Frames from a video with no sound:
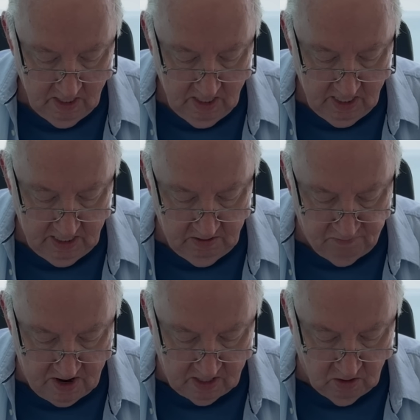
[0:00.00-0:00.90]
And then
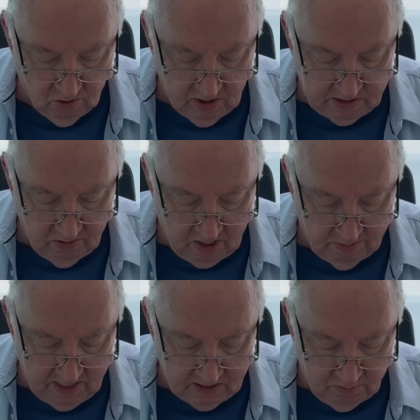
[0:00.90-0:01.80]
final warnings and
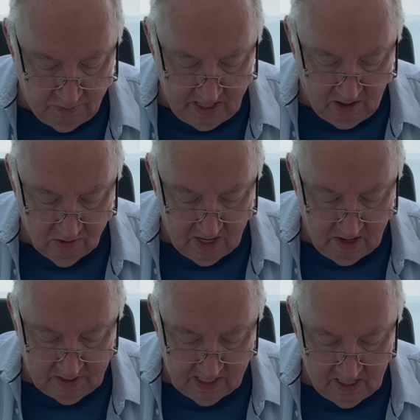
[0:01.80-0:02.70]
recommendations. Petty
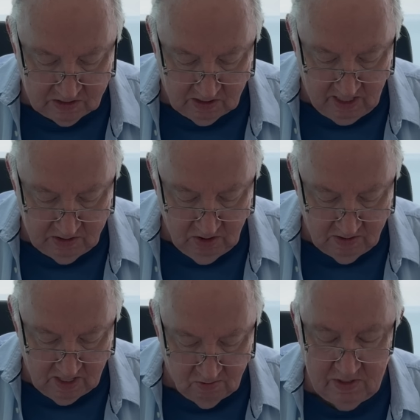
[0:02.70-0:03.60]
crime can escalate. Do
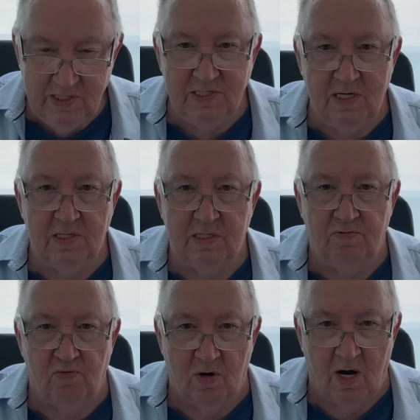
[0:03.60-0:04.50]
not resist
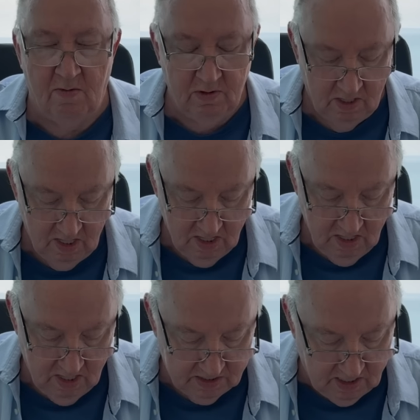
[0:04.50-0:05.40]
fraud.
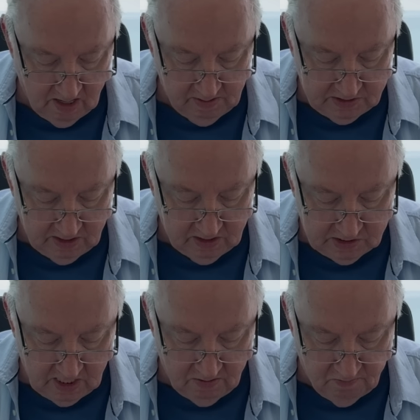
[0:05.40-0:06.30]
It's common sense
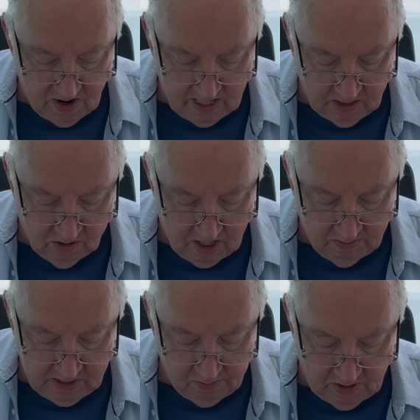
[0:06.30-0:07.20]
stuff. Violent crime
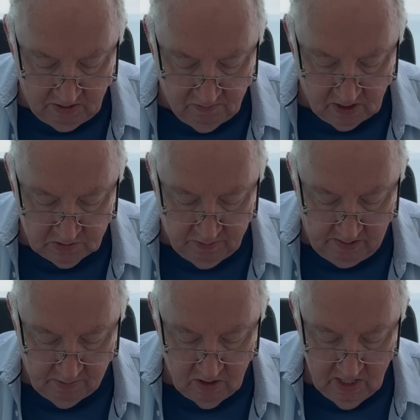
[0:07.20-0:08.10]
typically involves
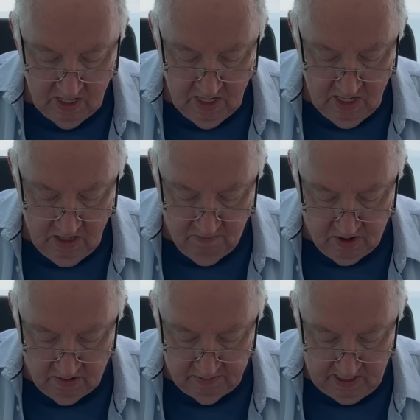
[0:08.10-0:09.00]
people
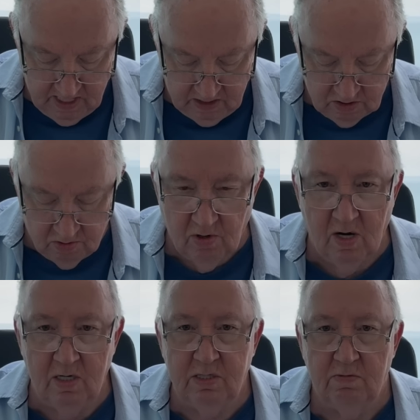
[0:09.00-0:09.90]
involved in gangs or
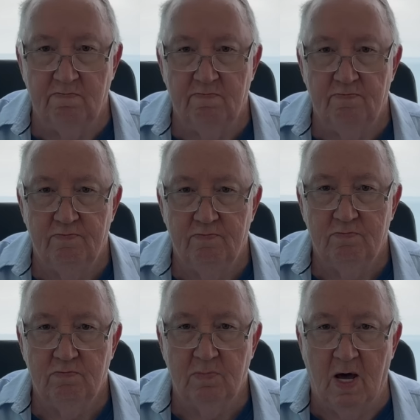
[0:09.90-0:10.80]
drugs.
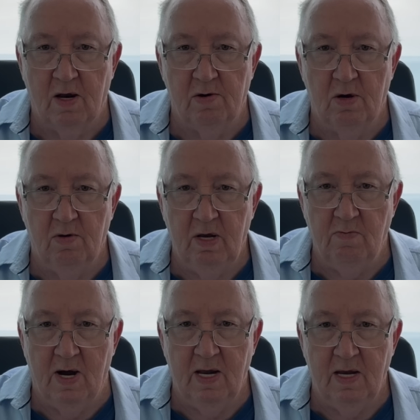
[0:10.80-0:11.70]
I don't know
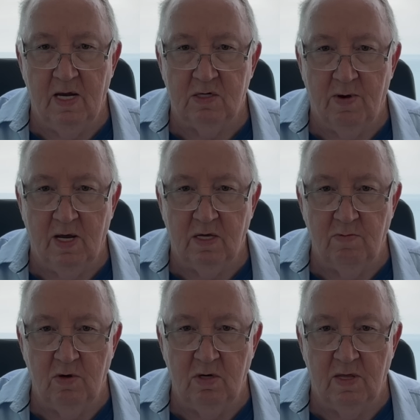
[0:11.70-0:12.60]
anybody in the expat
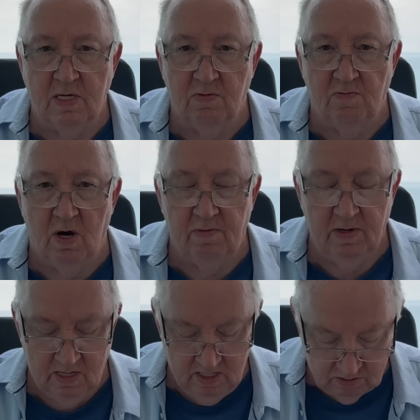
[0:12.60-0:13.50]
community that's involved in
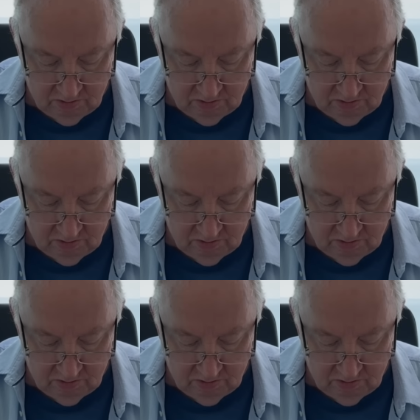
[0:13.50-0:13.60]
gangs or